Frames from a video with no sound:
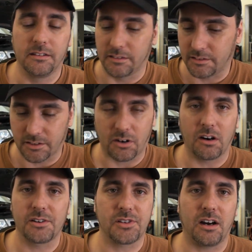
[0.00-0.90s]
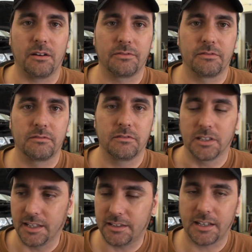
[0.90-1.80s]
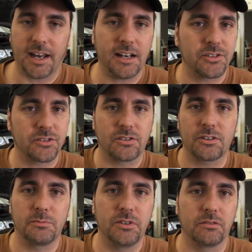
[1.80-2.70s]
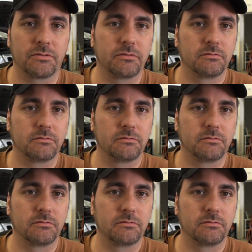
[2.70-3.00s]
The, the car is off. You hit the gas, you start to move.